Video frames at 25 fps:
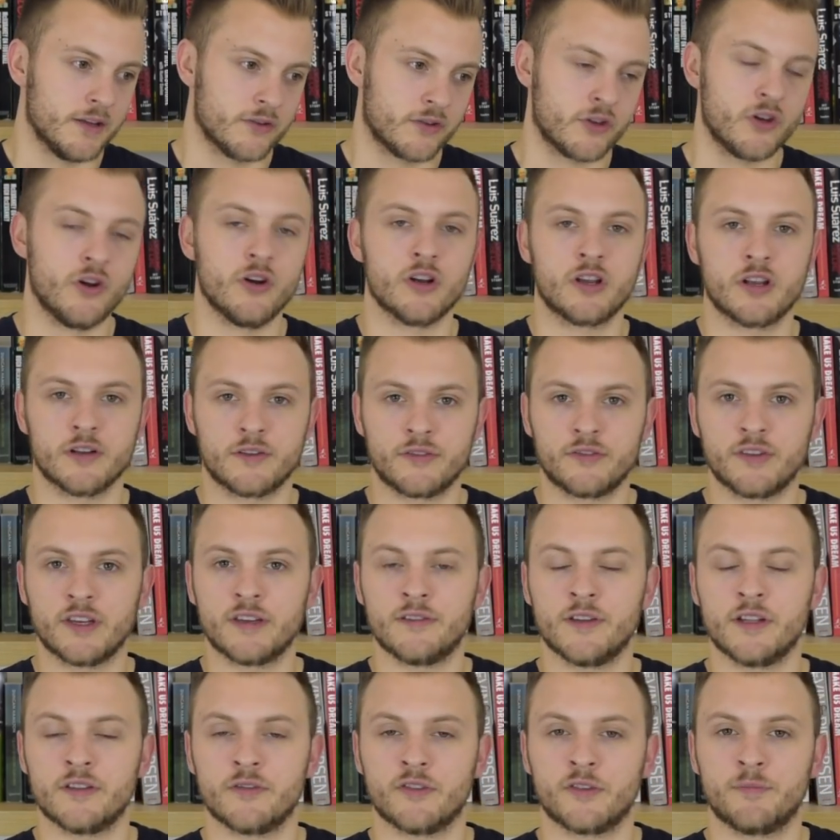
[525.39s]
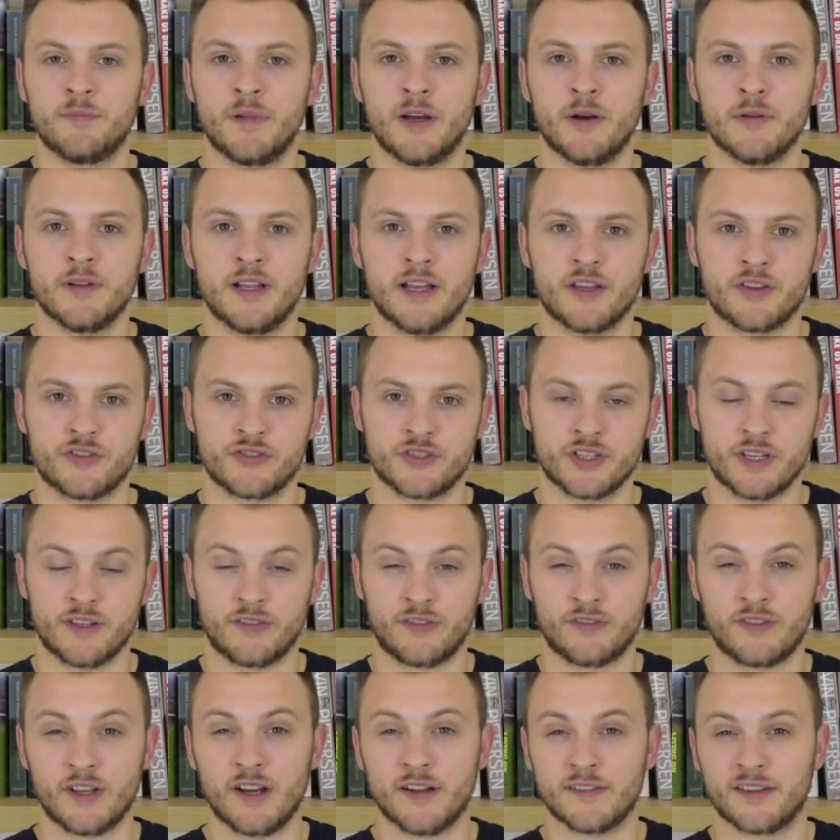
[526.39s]
got a good season under his belt last year,
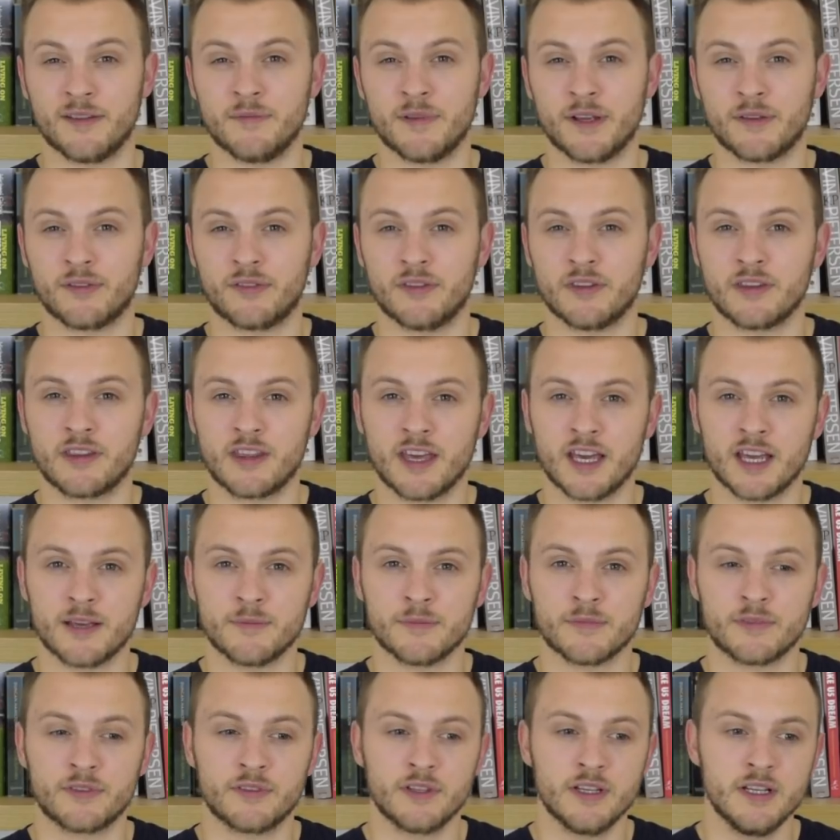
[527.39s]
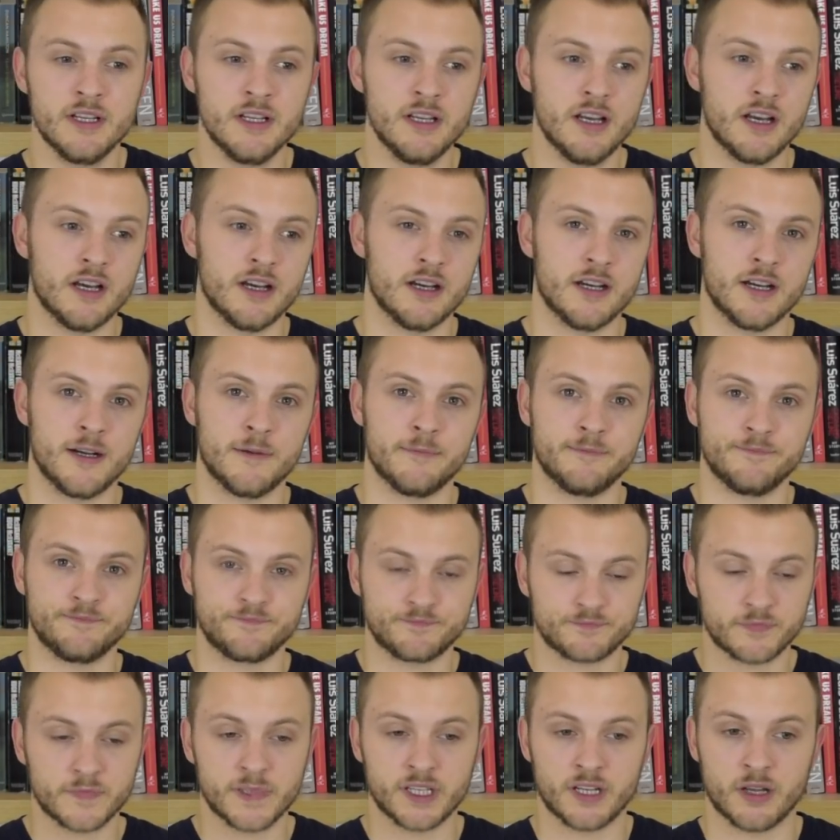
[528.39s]
started most of the games.
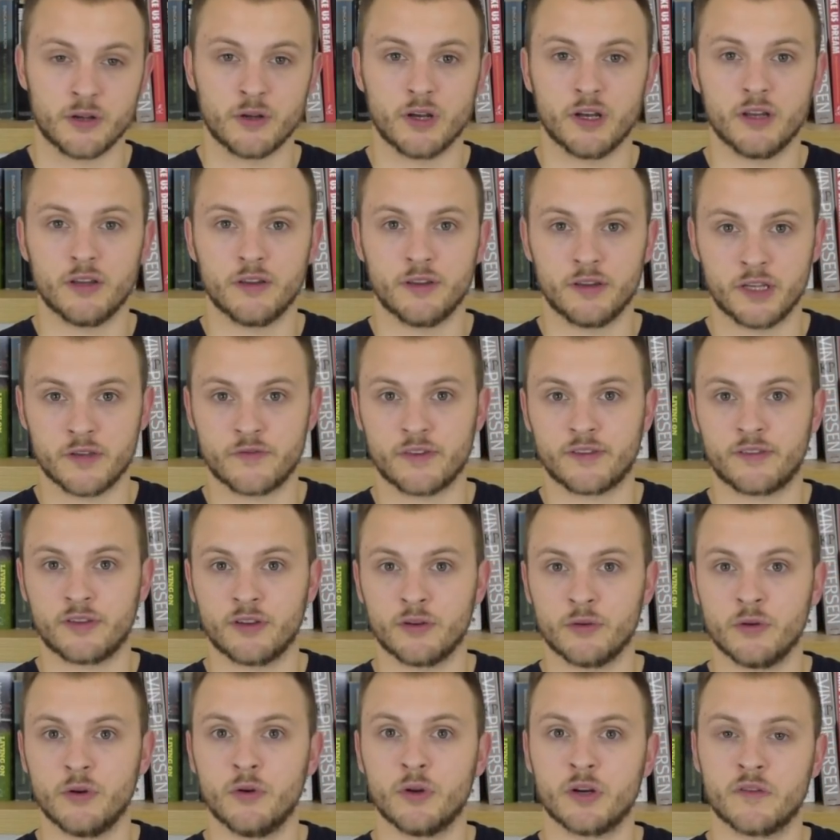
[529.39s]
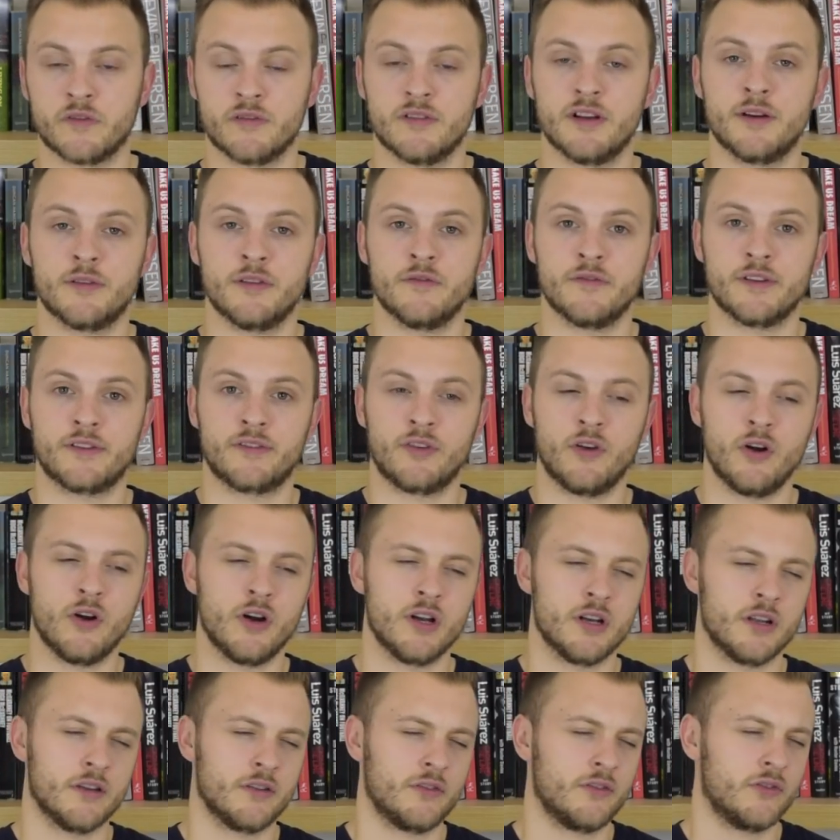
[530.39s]
You know, the other two, Alderweireld and
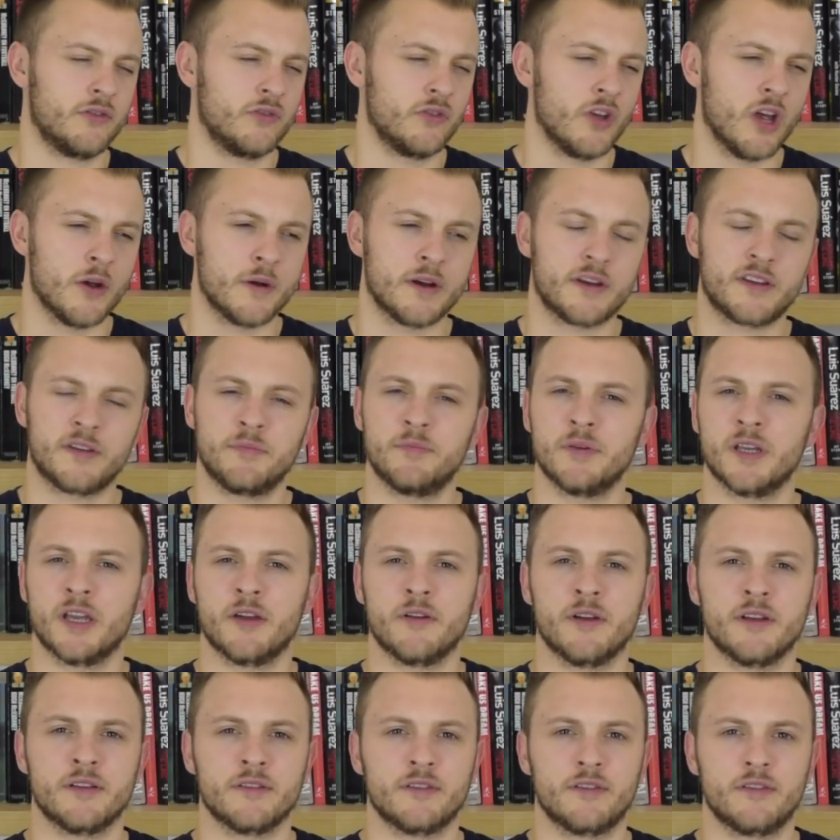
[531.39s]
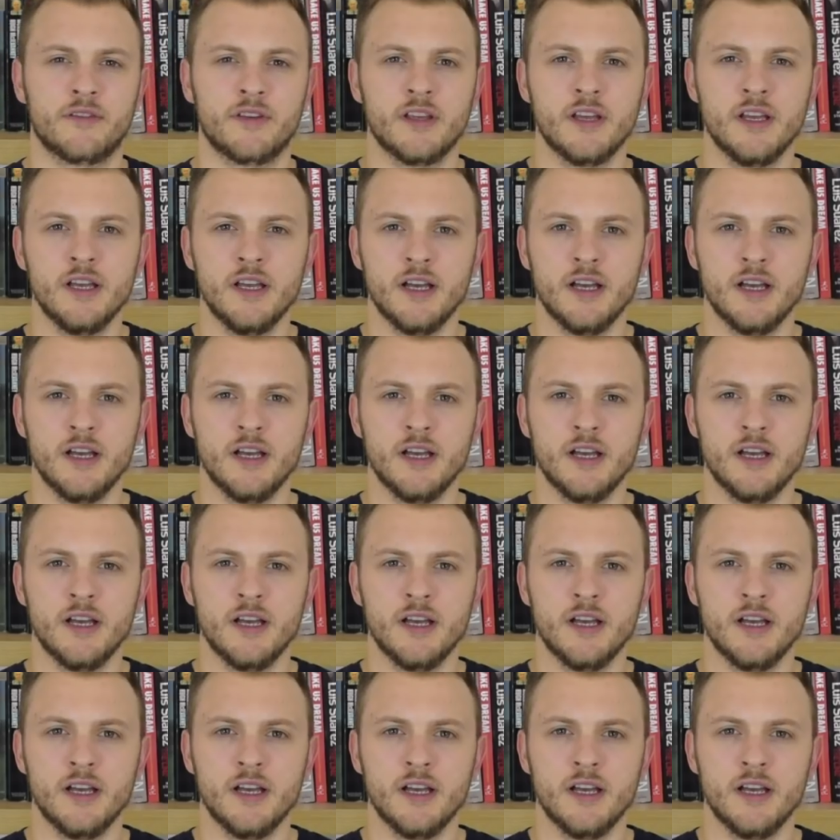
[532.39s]
Vertonghen, are so experienced.